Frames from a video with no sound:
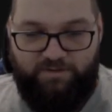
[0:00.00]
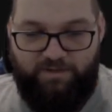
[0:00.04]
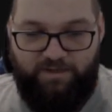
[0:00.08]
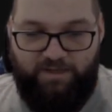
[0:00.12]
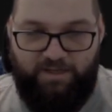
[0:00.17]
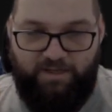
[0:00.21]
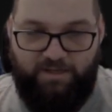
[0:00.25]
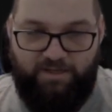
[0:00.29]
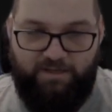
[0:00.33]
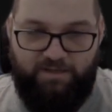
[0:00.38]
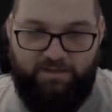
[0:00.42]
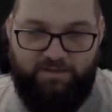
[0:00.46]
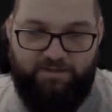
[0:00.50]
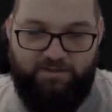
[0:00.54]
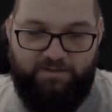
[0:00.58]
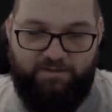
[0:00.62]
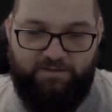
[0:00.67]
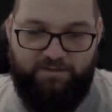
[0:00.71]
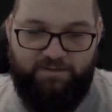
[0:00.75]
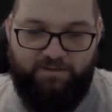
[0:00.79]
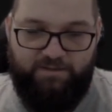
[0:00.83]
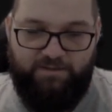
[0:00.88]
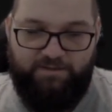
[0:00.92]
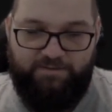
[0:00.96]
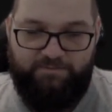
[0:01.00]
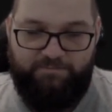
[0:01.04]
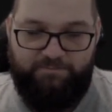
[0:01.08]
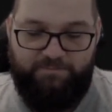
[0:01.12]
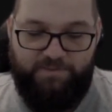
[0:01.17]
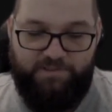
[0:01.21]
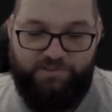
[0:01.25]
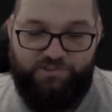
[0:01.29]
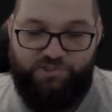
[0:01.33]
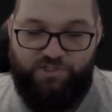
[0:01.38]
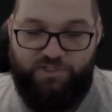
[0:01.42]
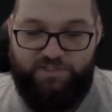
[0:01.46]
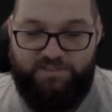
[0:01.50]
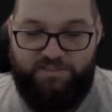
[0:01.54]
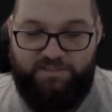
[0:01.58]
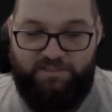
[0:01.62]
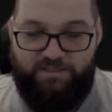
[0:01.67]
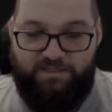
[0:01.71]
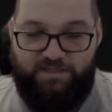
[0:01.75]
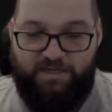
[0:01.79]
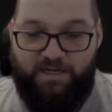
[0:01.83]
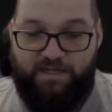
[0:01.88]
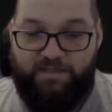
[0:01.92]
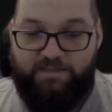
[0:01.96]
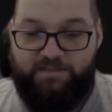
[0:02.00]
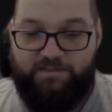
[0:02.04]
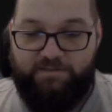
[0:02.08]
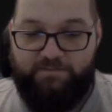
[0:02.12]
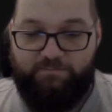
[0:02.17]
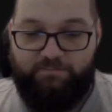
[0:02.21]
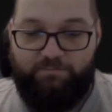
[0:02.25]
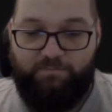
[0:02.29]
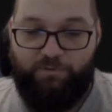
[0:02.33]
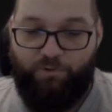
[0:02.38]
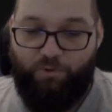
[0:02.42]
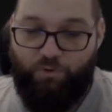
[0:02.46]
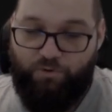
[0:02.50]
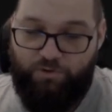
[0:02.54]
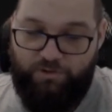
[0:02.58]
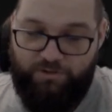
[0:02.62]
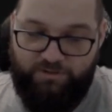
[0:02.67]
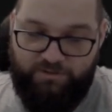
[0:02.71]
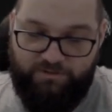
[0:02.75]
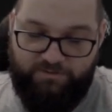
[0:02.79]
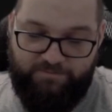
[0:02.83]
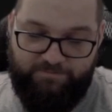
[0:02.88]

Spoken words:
a Majestic Guardian block